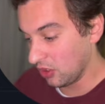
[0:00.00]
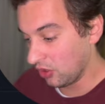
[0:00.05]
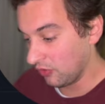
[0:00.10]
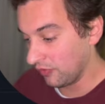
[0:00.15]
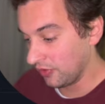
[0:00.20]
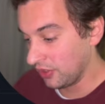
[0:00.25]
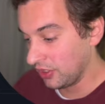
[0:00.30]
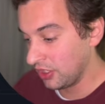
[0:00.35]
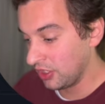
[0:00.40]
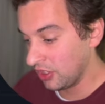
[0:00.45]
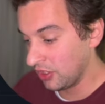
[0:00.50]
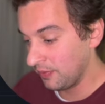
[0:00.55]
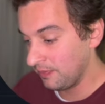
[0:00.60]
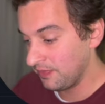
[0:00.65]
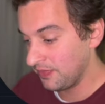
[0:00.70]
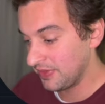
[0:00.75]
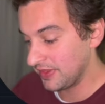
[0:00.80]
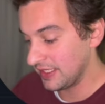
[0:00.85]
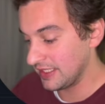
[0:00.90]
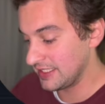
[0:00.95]
over here,
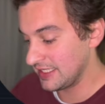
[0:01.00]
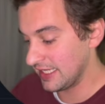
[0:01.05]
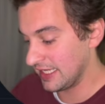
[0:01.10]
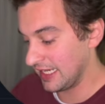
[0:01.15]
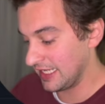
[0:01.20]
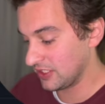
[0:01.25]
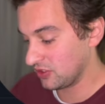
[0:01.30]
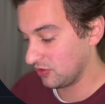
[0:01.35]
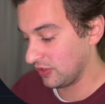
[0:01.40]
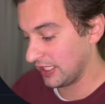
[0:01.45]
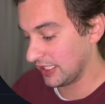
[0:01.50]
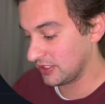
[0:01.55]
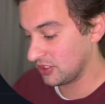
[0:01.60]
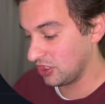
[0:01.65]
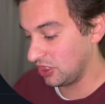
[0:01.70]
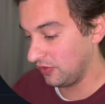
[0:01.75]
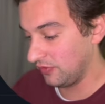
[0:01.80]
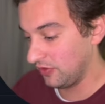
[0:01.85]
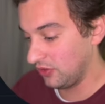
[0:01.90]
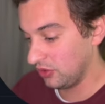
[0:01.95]
the ZNS Connect
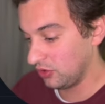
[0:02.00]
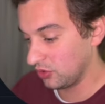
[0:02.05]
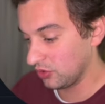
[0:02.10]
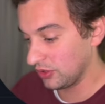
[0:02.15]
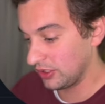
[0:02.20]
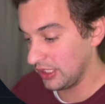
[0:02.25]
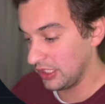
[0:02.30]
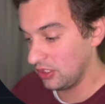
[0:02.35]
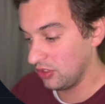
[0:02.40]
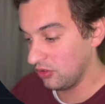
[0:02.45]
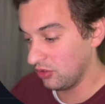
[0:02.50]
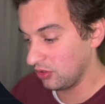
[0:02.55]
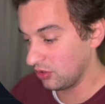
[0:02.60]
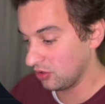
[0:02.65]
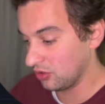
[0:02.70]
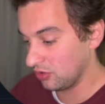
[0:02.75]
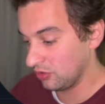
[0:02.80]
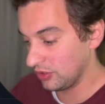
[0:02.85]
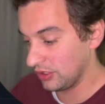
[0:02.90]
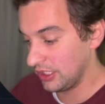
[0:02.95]
server, continue,
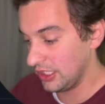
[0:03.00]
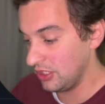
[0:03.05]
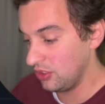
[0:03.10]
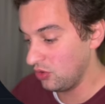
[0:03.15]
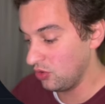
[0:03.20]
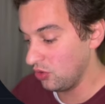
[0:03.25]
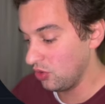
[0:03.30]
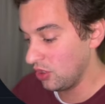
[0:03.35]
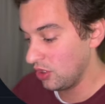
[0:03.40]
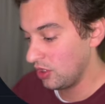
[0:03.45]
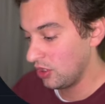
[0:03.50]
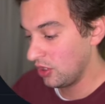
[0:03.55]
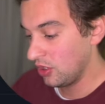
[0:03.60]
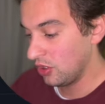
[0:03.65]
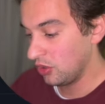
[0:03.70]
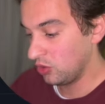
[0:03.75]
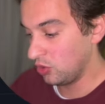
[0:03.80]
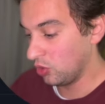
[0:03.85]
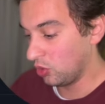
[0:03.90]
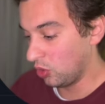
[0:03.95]
continue,
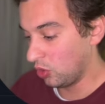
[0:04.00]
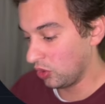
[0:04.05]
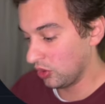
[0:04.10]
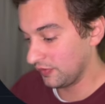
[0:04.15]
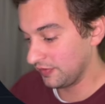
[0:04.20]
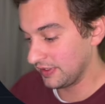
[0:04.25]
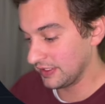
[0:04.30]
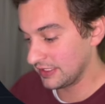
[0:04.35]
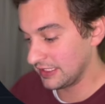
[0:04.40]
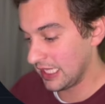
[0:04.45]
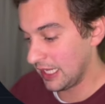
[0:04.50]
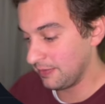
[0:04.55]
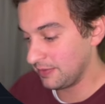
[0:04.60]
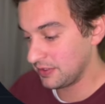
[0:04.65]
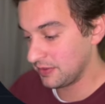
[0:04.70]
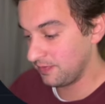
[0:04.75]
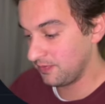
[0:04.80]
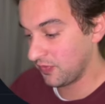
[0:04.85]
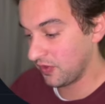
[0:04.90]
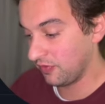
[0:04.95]
do all of the
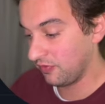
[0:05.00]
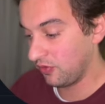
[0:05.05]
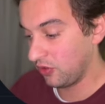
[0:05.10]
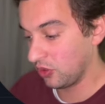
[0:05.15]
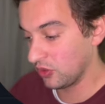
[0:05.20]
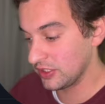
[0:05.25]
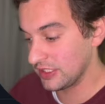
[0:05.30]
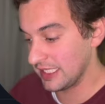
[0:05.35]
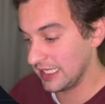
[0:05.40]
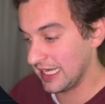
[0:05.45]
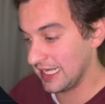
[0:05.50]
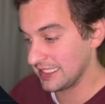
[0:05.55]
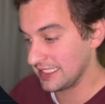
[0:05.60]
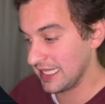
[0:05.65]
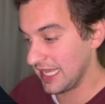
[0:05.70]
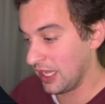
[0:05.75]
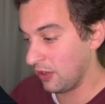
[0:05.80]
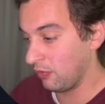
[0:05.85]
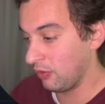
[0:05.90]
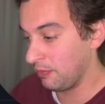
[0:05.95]
steps, follow ZNS
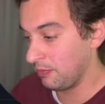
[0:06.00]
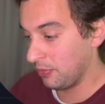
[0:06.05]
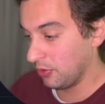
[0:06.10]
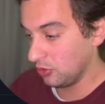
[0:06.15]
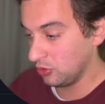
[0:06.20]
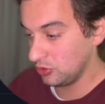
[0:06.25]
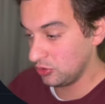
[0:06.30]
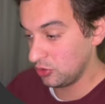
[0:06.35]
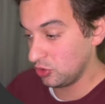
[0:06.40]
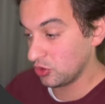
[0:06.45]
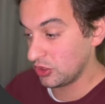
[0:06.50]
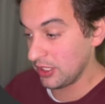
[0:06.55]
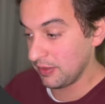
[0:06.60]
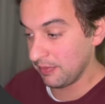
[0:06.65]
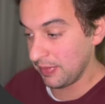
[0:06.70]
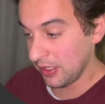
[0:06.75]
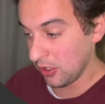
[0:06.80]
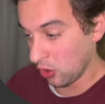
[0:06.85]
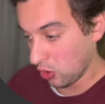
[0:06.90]
and repost. So simply